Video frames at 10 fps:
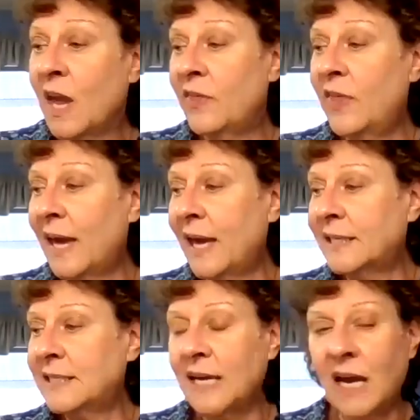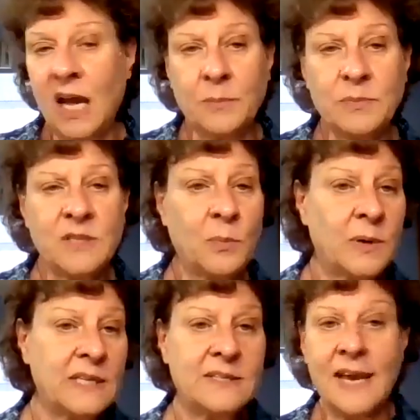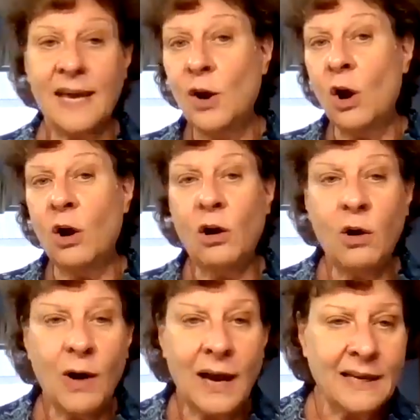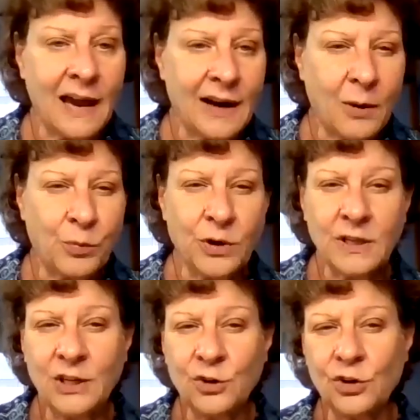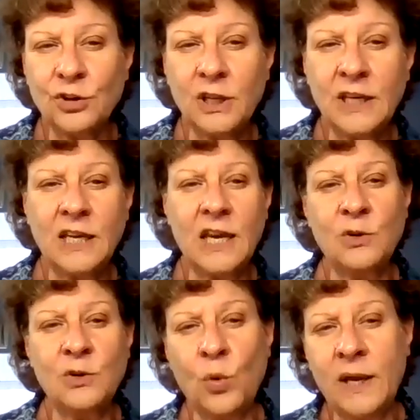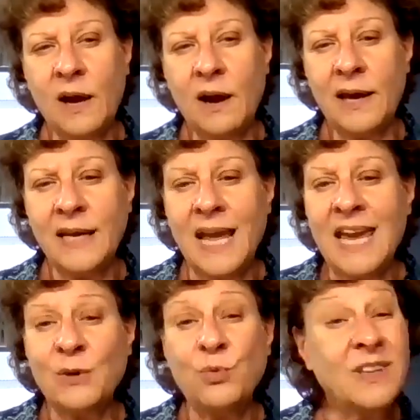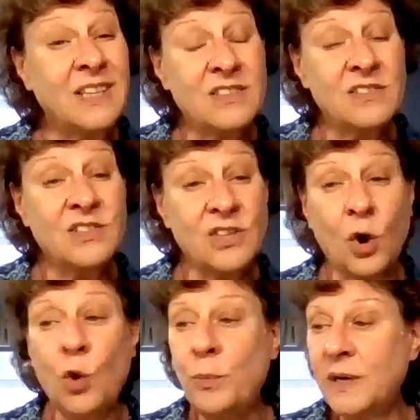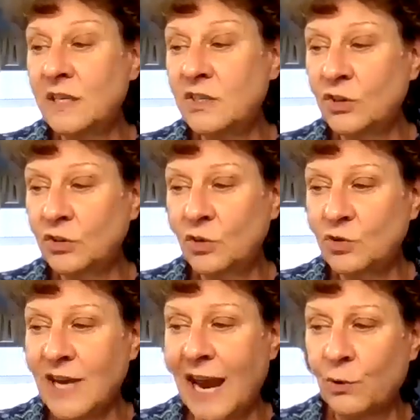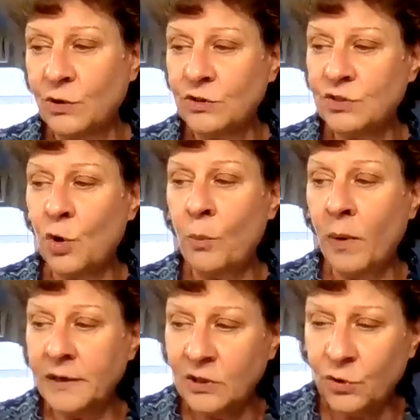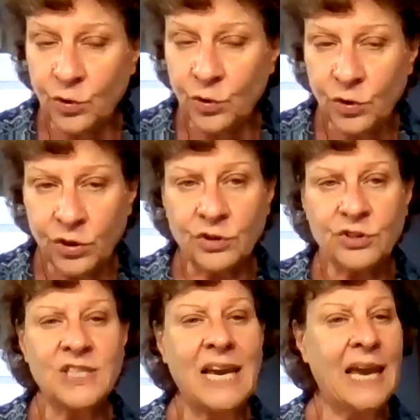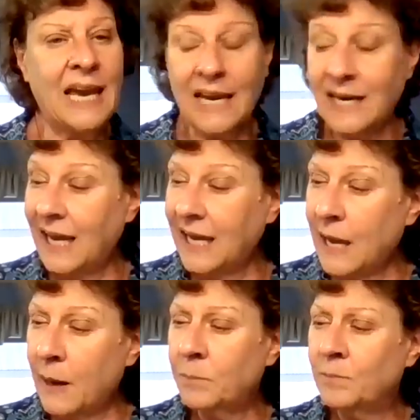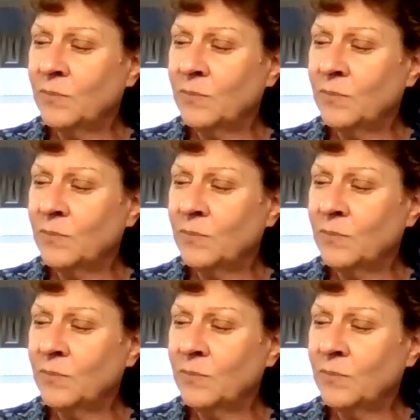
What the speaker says: that somebody said, oh, I got up really early and went on. It really doesn't open until those hours. So Monday through Thursday, 8 a.m.,